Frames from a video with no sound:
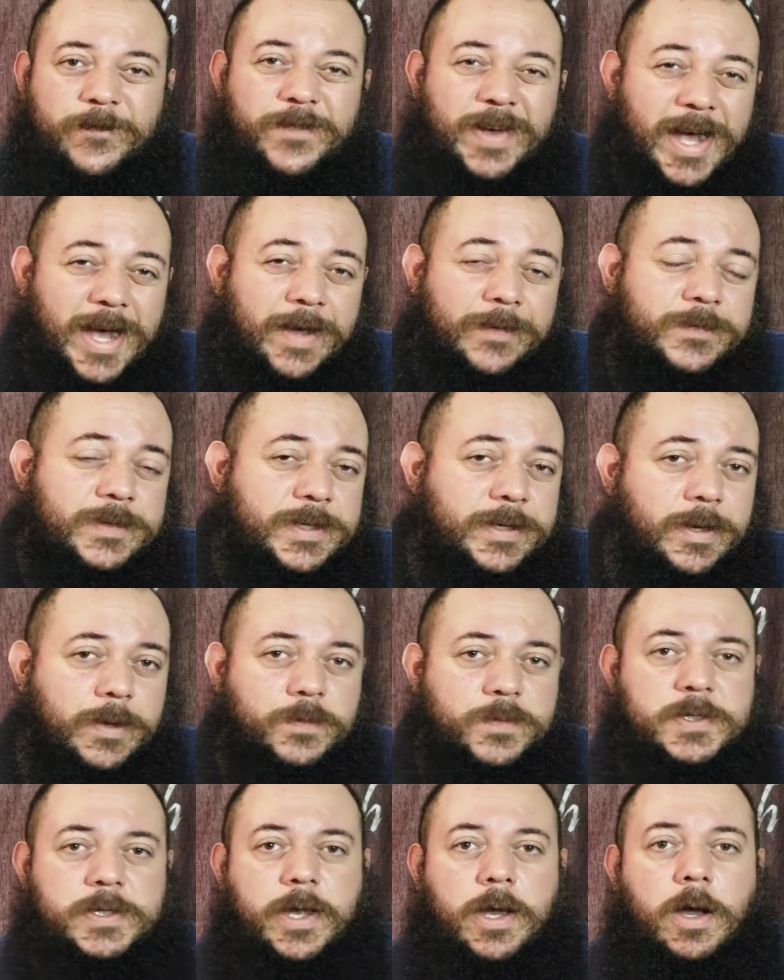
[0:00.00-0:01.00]
5
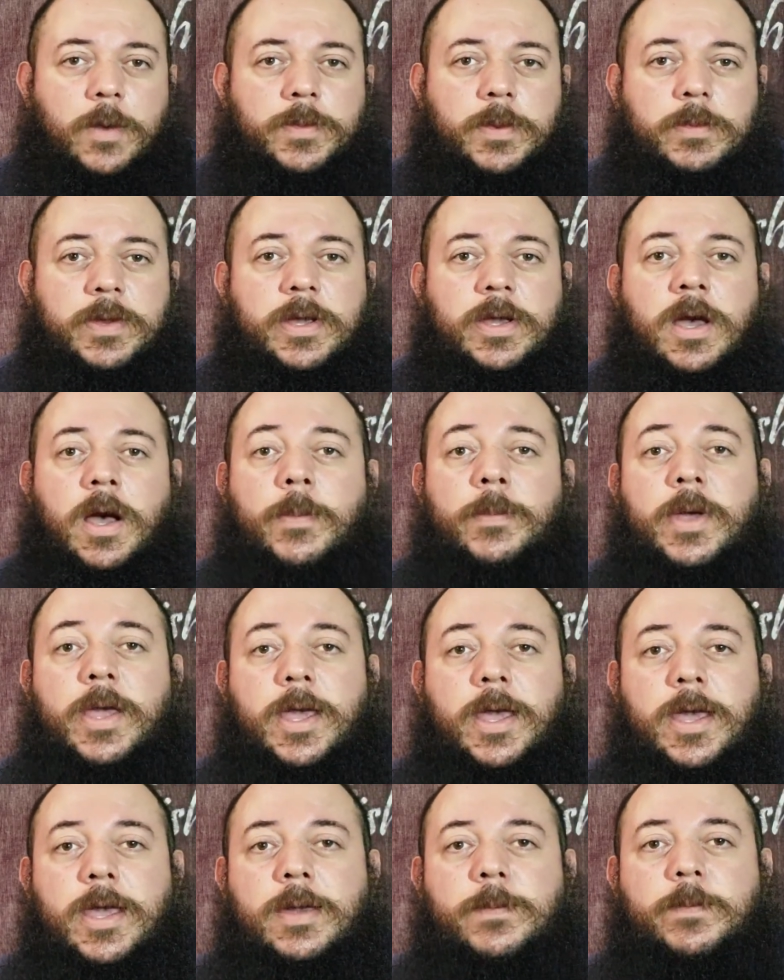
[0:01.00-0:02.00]
tips to help you become
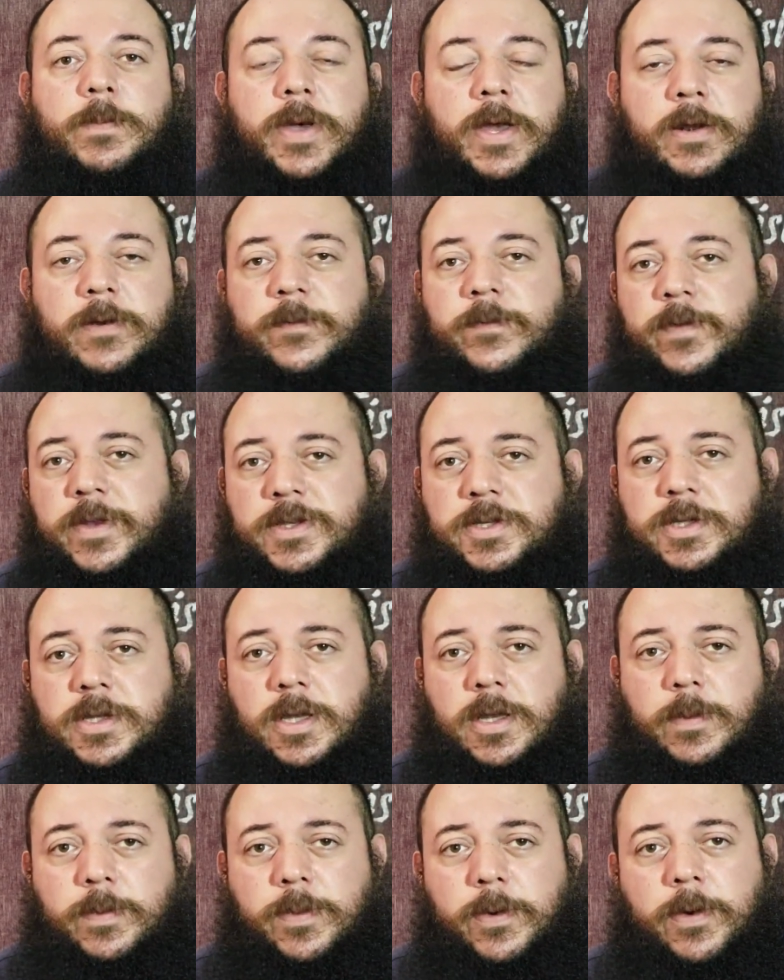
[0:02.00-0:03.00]
a better fish
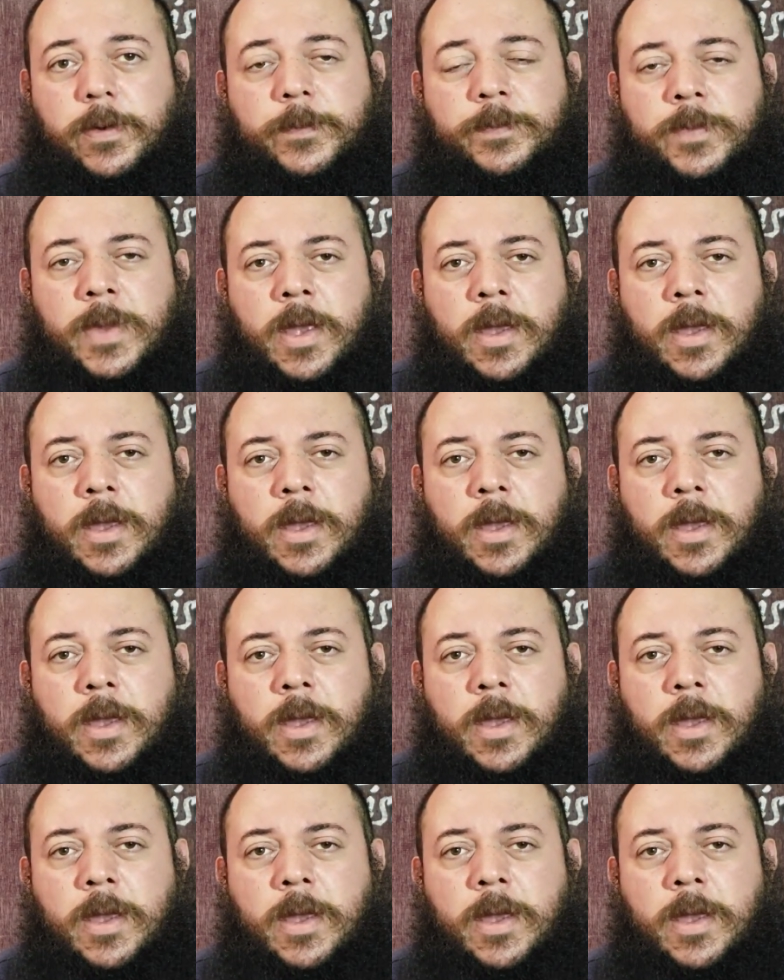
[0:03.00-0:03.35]
keeper.